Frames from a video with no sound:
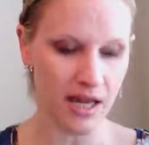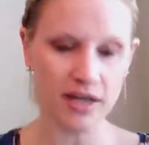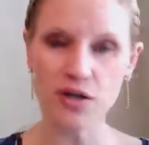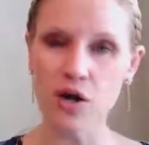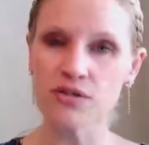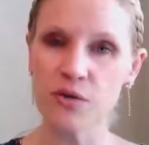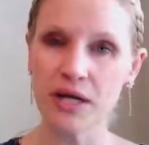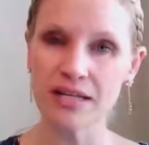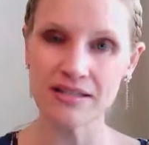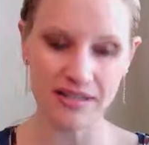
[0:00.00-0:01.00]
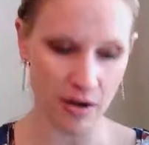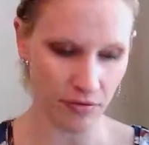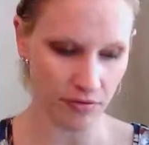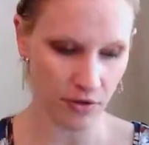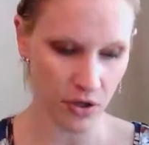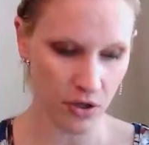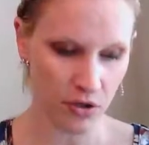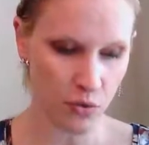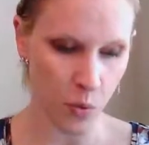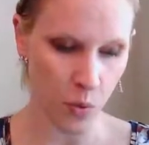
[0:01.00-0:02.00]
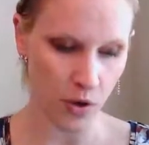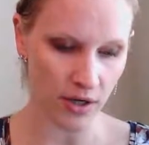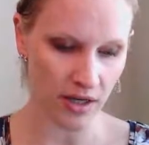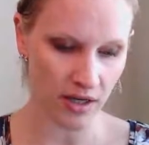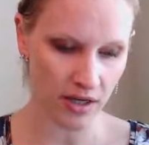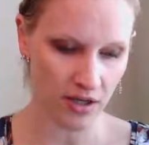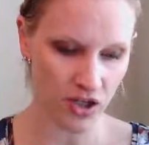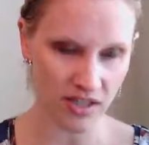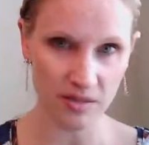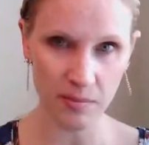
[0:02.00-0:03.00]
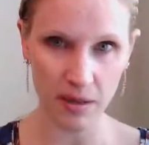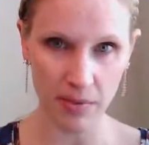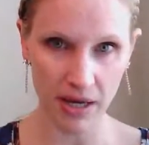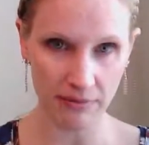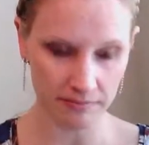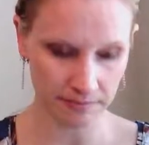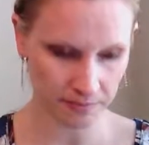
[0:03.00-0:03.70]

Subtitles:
and also headed south toward Chesapeake Bay.